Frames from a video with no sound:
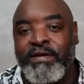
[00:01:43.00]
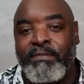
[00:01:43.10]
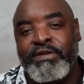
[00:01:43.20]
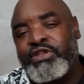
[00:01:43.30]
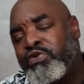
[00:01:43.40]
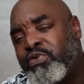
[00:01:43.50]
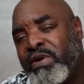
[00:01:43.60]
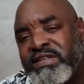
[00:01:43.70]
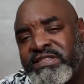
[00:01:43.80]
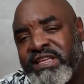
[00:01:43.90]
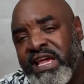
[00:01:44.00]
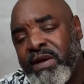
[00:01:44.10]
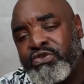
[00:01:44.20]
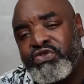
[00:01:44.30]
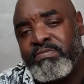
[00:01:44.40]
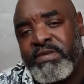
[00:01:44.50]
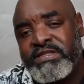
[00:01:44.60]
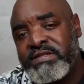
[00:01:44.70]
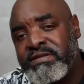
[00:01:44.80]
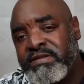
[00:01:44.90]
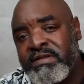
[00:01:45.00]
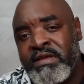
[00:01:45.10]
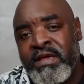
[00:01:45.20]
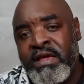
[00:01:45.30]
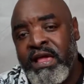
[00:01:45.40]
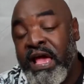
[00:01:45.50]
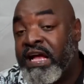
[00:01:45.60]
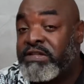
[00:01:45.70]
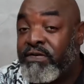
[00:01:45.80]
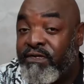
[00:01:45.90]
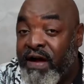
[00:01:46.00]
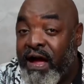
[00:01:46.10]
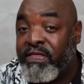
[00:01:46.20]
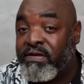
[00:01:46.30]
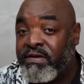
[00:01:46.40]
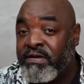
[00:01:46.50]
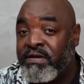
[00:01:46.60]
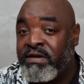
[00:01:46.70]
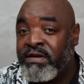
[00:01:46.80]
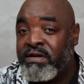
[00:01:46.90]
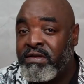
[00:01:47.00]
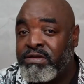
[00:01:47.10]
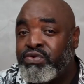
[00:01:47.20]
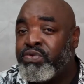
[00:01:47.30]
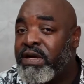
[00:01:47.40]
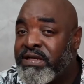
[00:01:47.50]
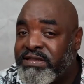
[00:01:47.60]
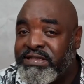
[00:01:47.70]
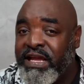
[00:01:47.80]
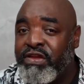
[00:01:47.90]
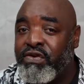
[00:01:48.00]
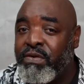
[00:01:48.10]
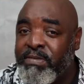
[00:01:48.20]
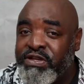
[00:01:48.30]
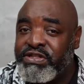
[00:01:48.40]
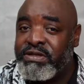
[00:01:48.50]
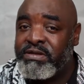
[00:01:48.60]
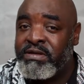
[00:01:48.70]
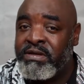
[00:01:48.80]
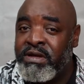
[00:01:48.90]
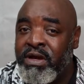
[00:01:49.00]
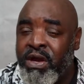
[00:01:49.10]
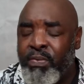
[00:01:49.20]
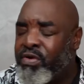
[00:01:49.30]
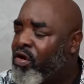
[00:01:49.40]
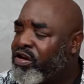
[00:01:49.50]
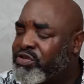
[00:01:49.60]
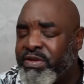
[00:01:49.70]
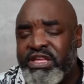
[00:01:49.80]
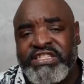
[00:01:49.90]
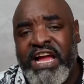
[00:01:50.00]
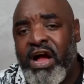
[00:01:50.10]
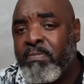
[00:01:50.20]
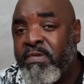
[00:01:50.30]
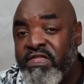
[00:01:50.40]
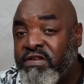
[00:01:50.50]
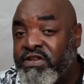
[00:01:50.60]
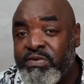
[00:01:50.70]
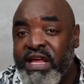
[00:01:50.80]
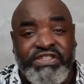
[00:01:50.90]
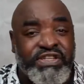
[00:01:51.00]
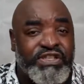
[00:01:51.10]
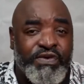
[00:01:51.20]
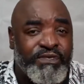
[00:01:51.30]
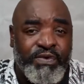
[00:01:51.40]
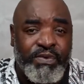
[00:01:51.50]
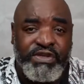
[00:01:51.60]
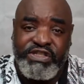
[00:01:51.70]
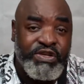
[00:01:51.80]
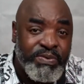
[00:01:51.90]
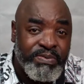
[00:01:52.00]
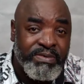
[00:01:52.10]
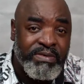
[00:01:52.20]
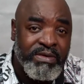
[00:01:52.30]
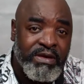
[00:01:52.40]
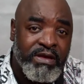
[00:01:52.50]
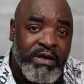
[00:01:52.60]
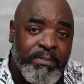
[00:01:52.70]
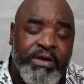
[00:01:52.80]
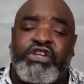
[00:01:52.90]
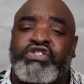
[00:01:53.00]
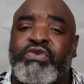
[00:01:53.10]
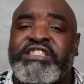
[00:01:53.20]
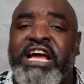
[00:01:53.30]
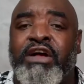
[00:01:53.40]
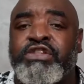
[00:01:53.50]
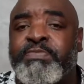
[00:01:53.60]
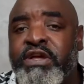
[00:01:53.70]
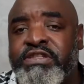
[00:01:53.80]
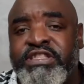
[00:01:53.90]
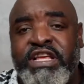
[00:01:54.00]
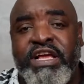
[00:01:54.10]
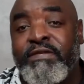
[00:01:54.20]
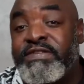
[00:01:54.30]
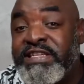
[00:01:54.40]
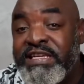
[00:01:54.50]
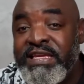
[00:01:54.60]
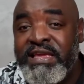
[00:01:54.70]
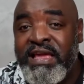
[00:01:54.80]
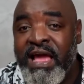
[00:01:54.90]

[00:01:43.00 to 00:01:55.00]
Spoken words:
But do you understand what you're missing? As a father, do you understand your mission? Regardless of what the child mother do, that shouldn't influence you. Because your child spells love T-I-M-E.